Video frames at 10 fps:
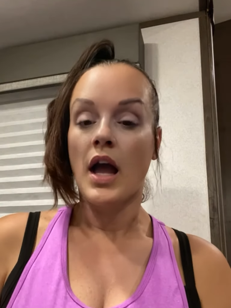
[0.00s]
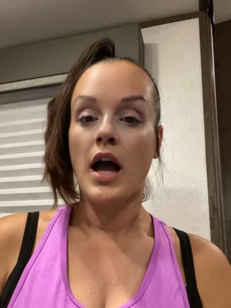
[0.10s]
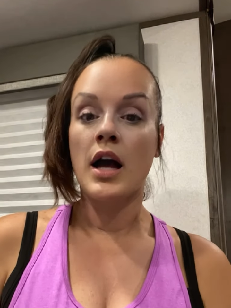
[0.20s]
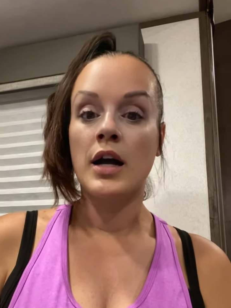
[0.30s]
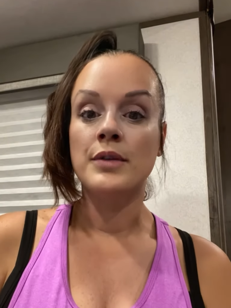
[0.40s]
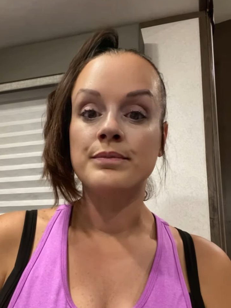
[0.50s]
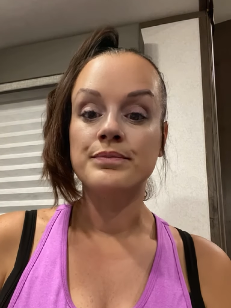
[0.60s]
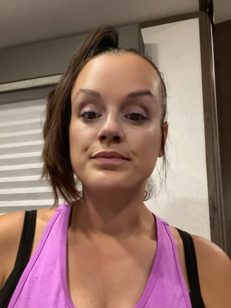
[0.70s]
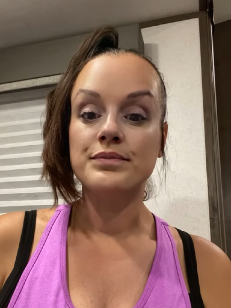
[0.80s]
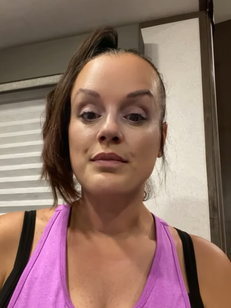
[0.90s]

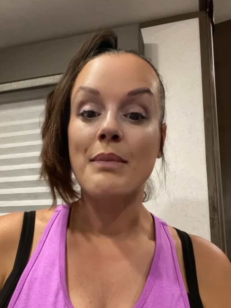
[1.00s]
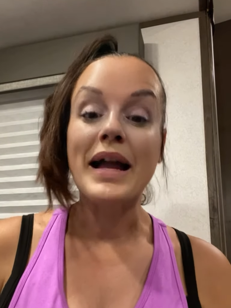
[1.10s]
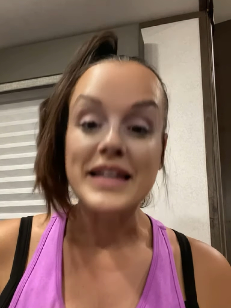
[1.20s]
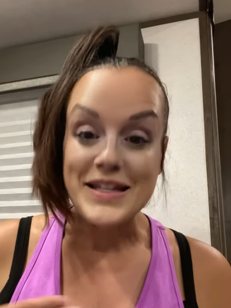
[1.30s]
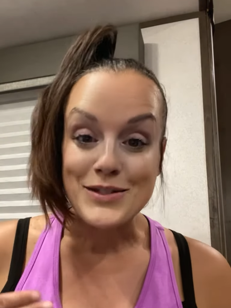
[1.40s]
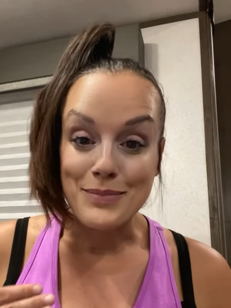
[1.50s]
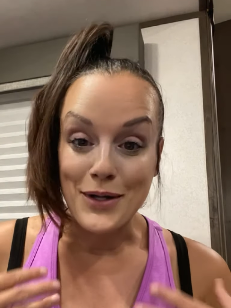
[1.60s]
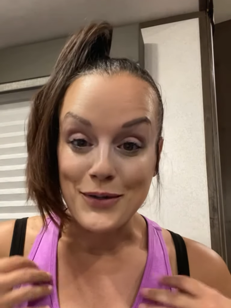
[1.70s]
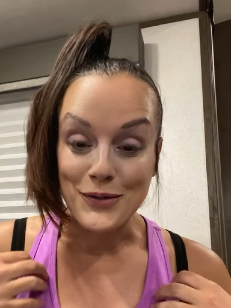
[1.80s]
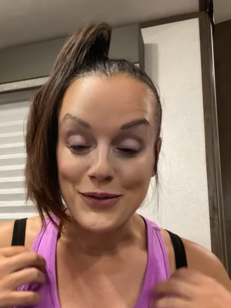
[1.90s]
my knees
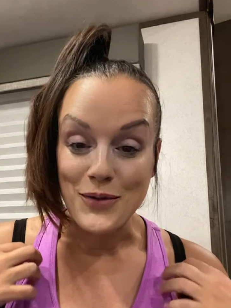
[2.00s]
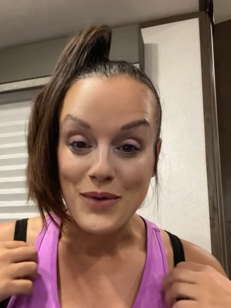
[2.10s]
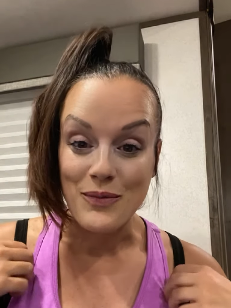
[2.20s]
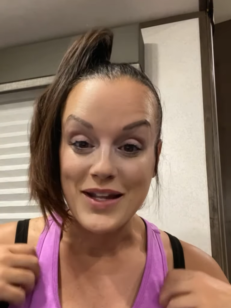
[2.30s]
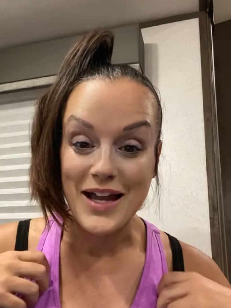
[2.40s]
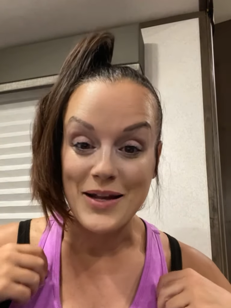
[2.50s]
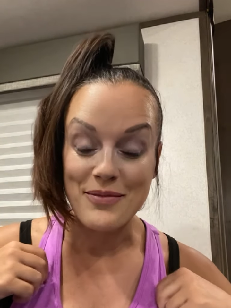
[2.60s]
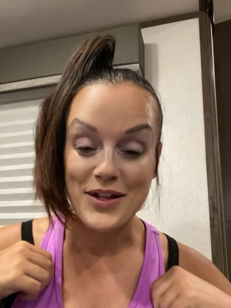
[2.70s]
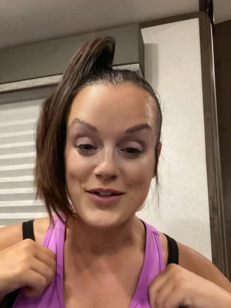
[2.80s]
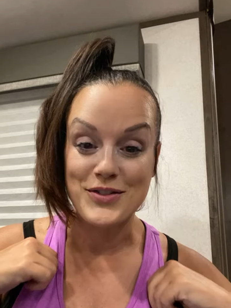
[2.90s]
buckled when we got up
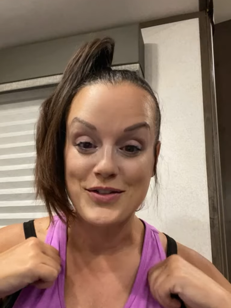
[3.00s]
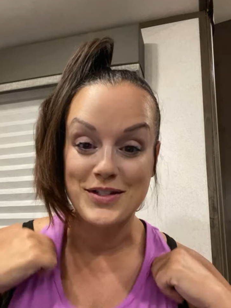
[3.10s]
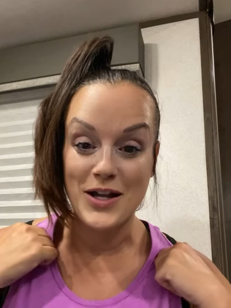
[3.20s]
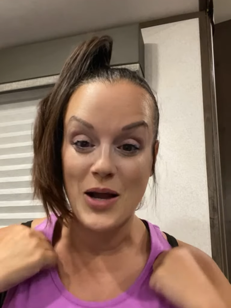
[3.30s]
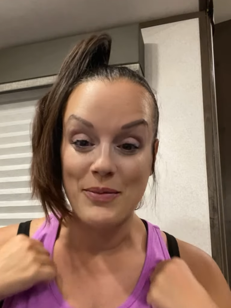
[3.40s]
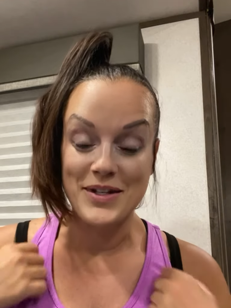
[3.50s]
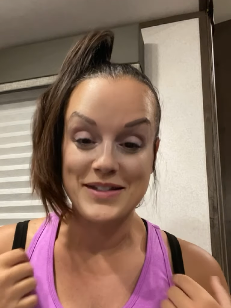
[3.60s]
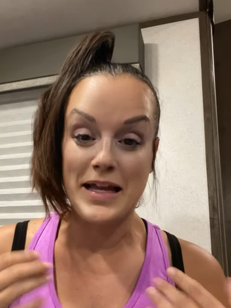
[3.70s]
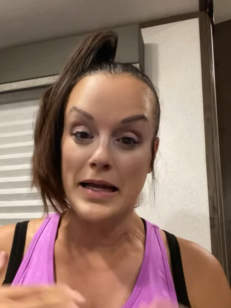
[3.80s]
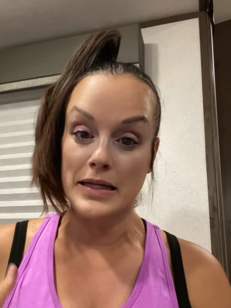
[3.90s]
there to the top
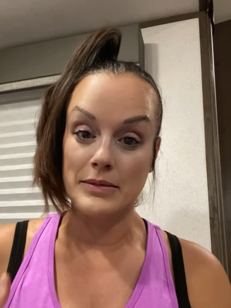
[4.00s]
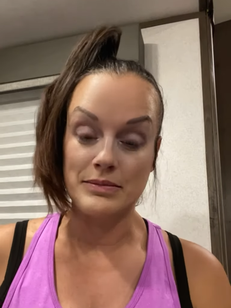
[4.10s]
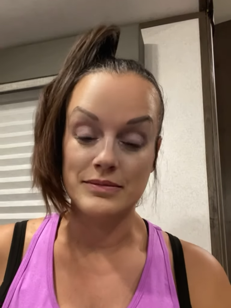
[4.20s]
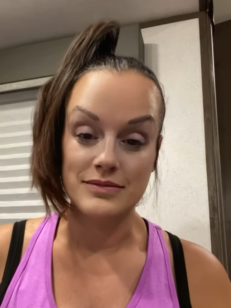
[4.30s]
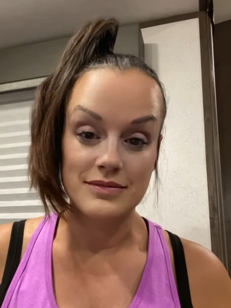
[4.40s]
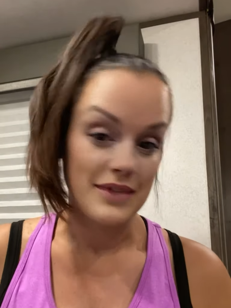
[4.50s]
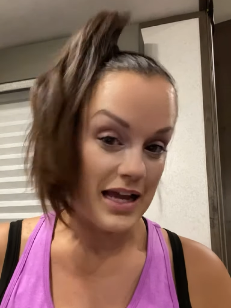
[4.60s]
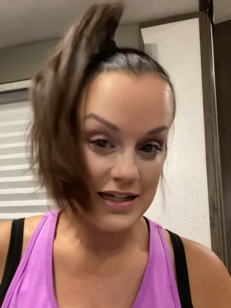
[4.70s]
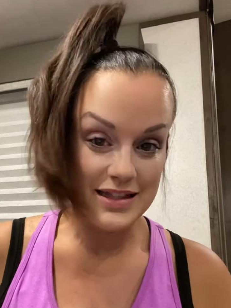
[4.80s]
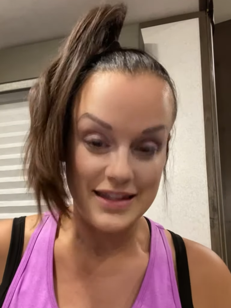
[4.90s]
because I
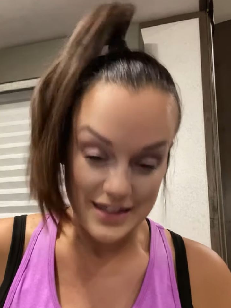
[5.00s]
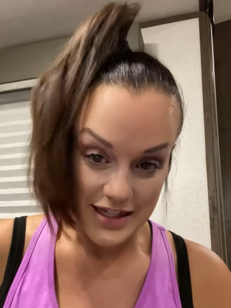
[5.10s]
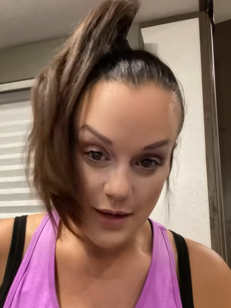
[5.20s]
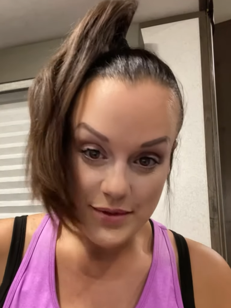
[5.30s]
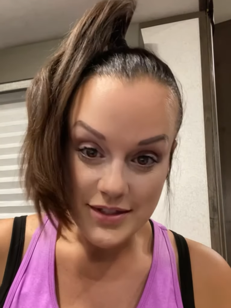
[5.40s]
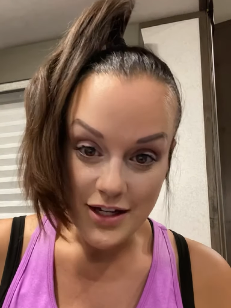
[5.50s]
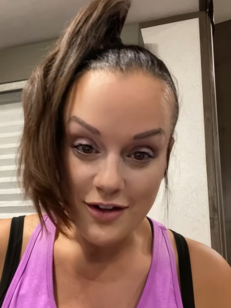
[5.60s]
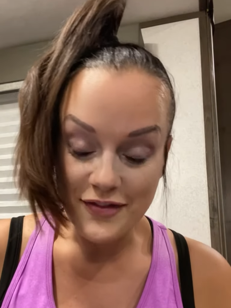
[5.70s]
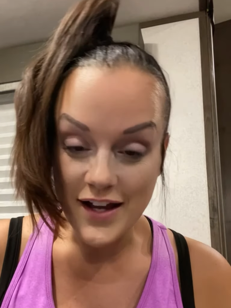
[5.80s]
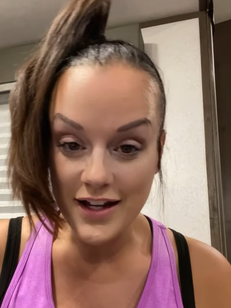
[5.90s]
didn't think I was
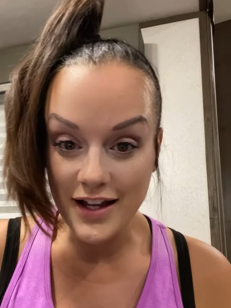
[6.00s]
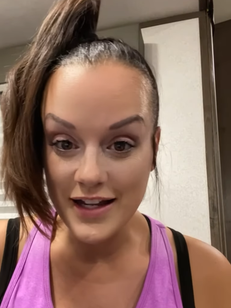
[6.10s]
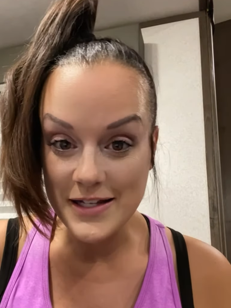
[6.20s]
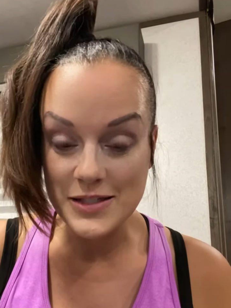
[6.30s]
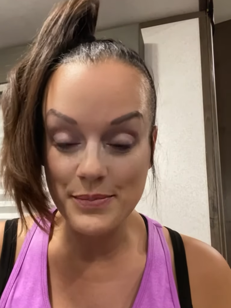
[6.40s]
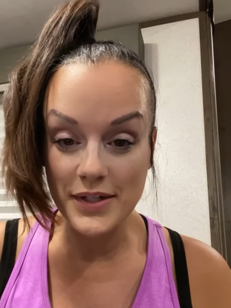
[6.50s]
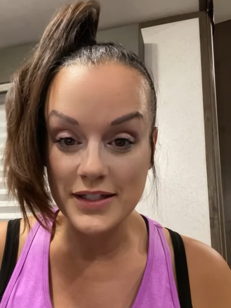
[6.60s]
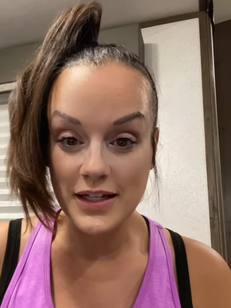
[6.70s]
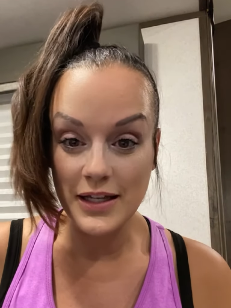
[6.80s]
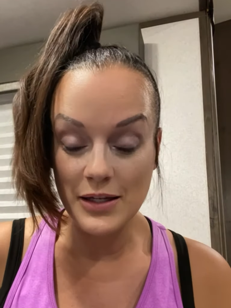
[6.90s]
terrified of heights,
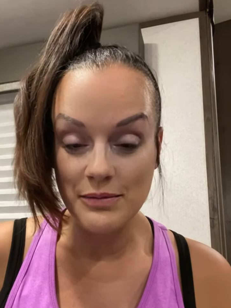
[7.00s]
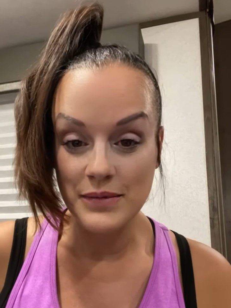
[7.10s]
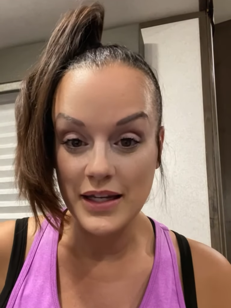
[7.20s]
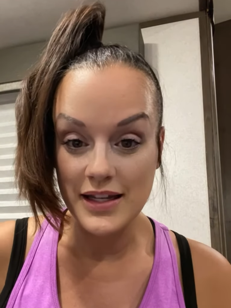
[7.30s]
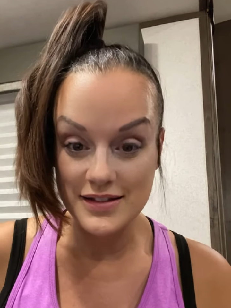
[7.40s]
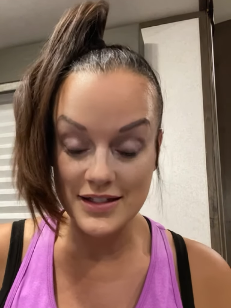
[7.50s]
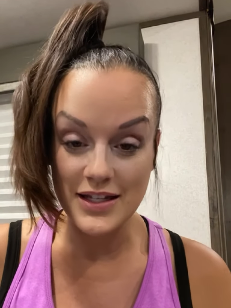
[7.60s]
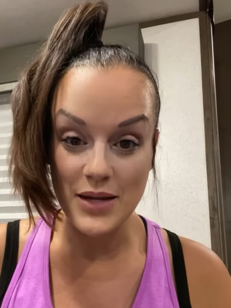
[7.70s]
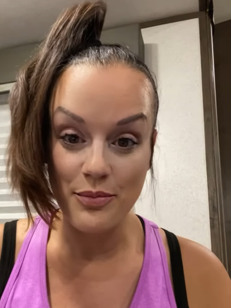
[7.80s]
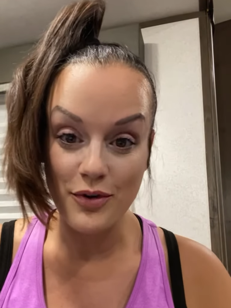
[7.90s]
but I guess
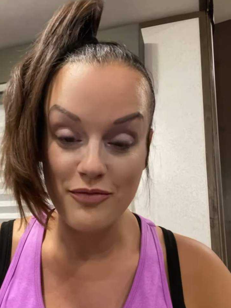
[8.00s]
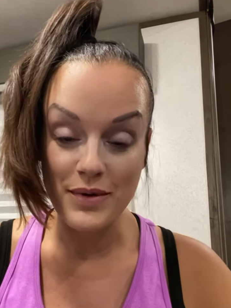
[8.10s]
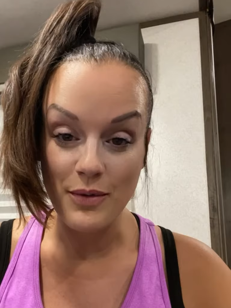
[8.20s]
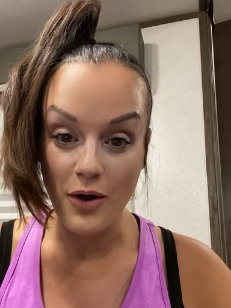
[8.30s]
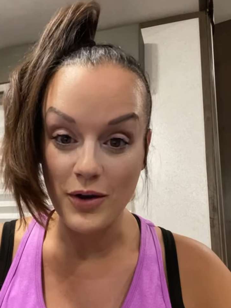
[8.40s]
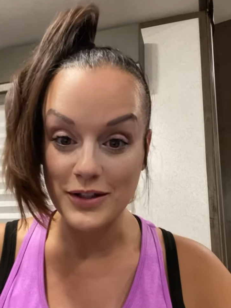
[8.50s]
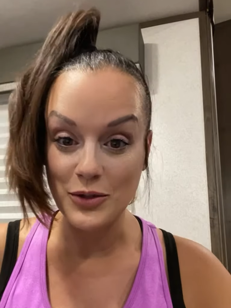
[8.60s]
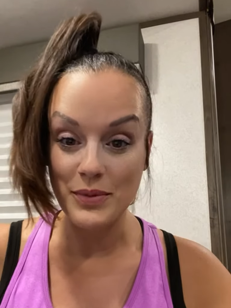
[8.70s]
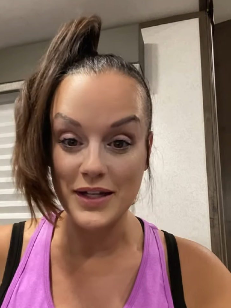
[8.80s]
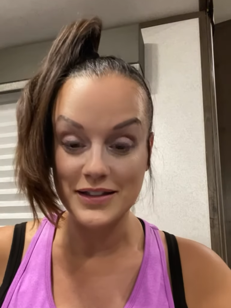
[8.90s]
today proved me wrong a
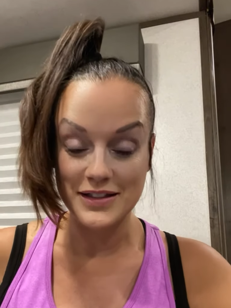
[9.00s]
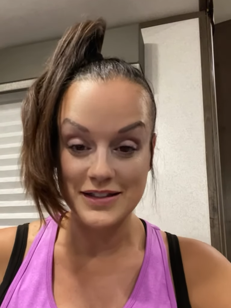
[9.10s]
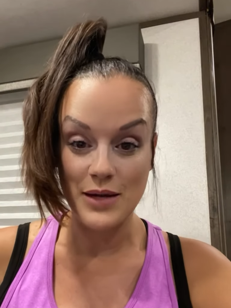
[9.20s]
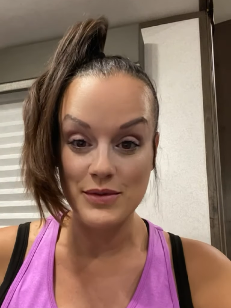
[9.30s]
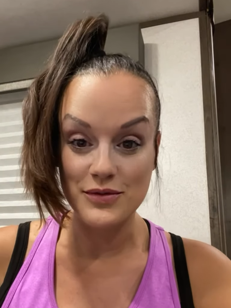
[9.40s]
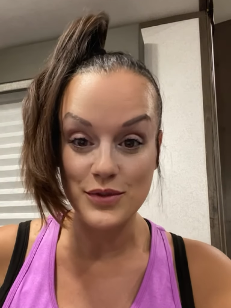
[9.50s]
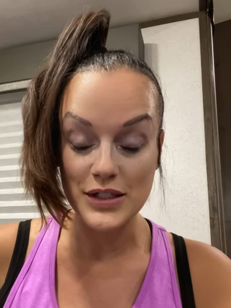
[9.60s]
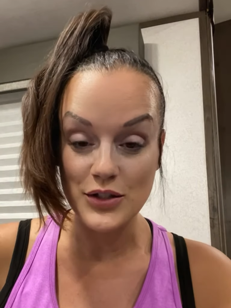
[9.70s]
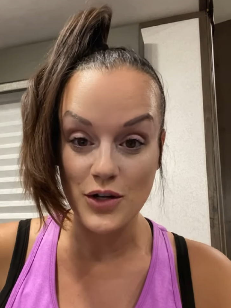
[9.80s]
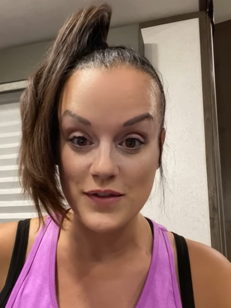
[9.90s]
little bit because I was
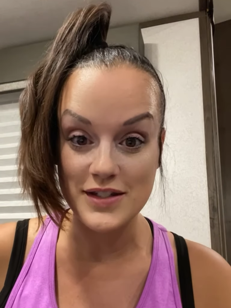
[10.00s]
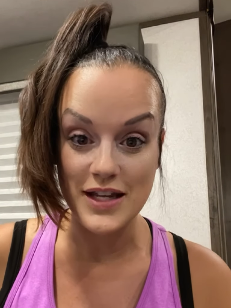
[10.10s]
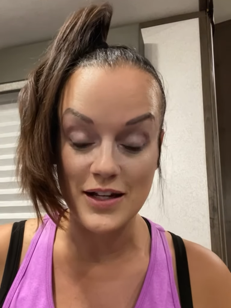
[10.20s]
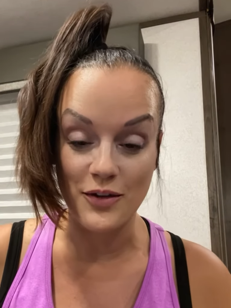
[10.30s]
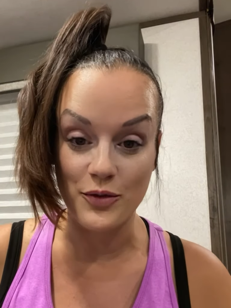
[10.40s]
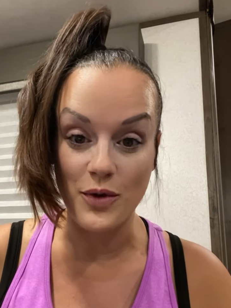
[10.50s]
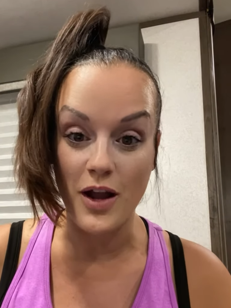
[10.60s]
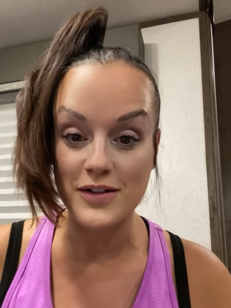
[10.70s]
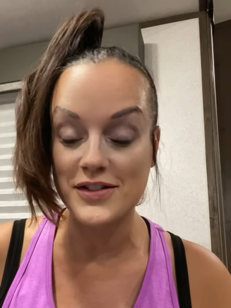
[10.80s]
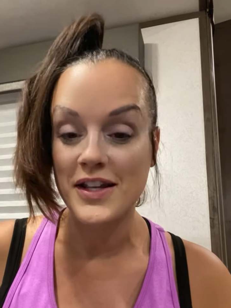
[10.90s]
really nervous standing on the
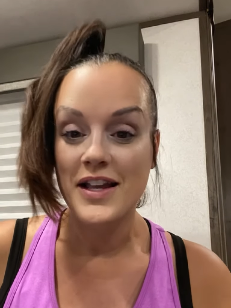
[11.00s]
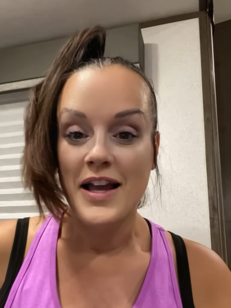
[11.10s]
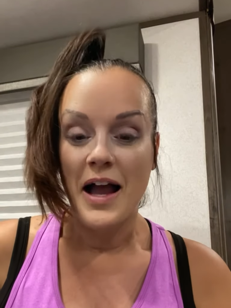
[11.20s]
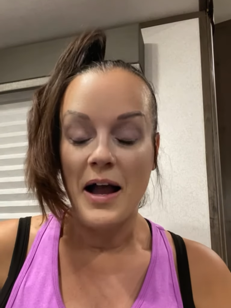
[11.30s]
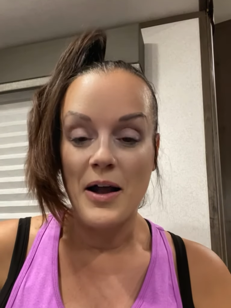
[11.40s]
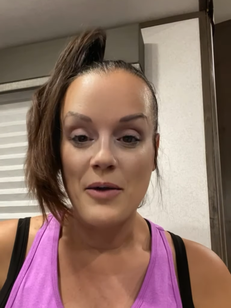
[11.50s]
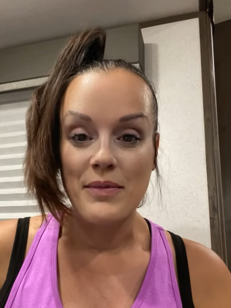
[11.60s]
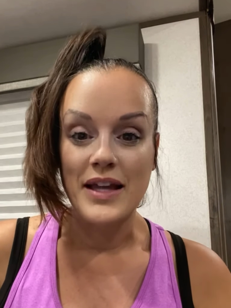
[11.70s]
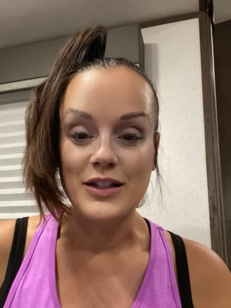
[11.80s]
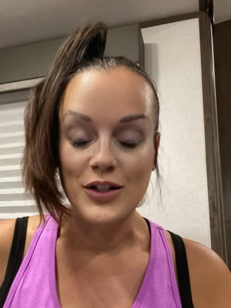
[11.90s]
rocks
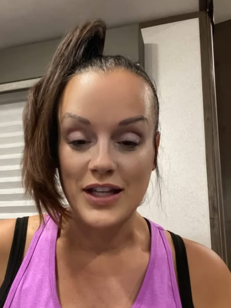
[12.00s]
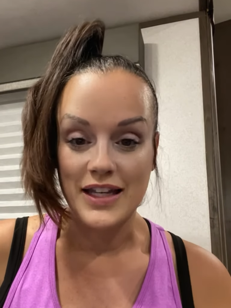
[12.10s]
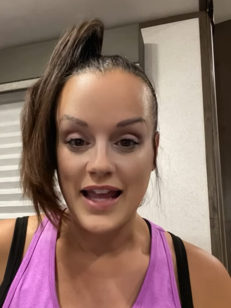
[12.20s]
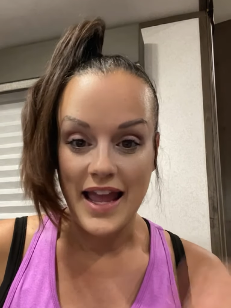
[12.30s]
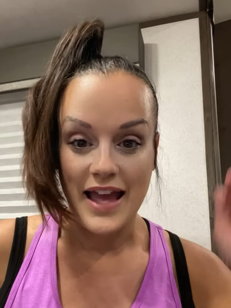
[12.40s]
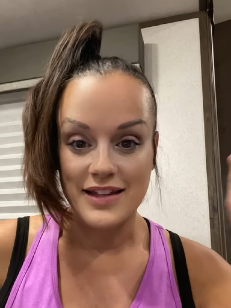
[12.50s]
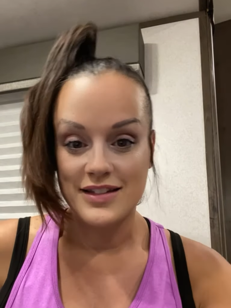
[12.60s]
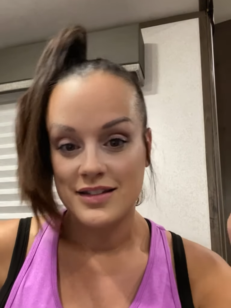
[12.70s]
and looking at